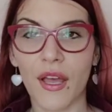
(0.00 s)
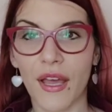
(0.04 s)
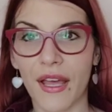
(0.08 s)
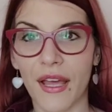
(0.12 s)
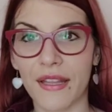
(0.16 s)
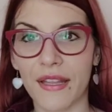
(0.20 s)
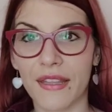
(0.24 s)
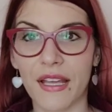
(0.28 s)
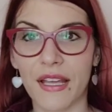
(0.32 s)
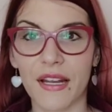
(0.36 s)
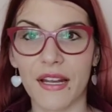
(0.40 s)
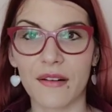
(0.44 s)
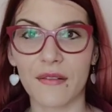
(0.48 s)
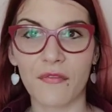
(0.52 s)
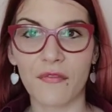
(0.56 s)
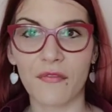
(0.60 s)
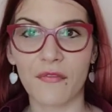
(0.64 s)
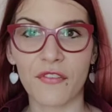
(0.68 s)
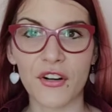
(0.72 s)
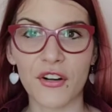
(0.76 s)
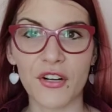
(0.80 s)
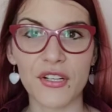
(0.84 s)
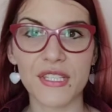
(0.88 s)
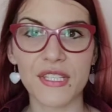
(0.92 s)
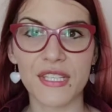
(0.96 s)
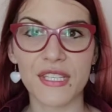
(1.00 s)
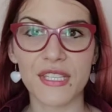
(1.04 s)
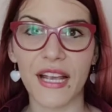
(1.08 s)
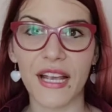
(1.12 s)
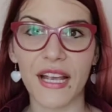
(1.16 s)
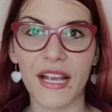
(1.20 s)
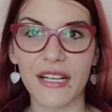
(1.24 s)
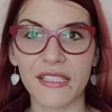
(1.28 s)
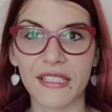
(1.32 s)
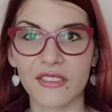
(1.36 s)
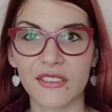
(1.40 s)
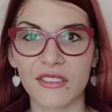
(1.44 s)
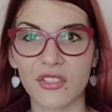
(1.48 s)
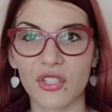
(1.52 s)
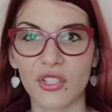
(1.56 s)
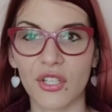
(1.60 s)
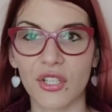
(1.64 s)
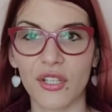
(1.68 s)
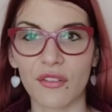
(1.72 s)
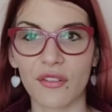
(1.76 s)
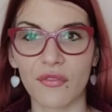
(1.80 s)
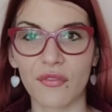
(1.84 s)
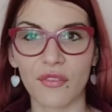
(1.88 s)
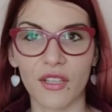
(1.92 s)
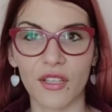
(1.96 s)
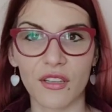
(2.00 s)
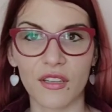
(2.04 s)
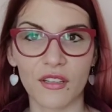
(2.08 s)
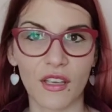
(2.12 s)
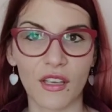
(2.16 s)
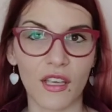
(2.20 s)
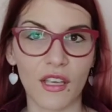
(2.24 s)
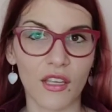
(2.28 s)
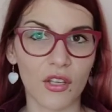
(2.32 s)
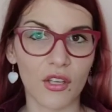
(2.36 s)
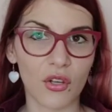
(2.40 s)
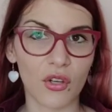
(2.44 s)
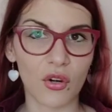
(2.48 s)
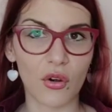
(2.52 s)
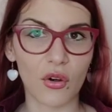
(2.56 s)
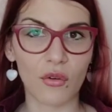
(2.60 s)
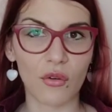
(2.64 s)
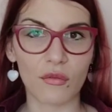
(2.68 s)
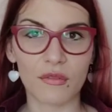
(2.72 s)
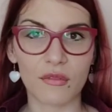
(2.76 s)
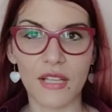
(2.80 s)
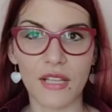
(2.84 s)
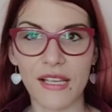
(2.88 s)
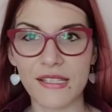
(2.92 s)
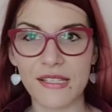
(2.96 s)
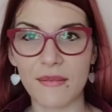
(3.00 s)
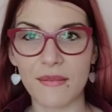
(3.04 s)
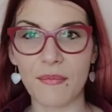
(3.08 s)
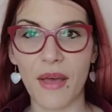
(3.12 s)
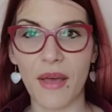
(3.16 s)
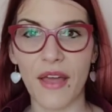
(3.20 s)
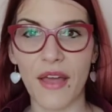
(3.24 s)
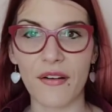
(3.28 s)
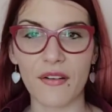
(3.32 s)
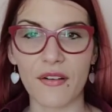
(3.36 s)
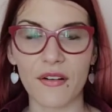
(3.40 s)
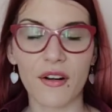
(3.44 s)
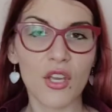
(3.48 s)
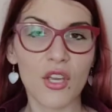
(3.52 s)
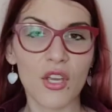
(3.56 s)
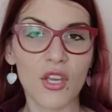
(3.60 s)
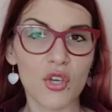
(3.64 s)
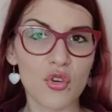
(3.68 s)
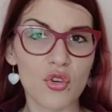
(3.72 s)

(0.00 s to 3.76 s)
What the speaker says: and then first, second, third fitting, you know, it doesn't matter.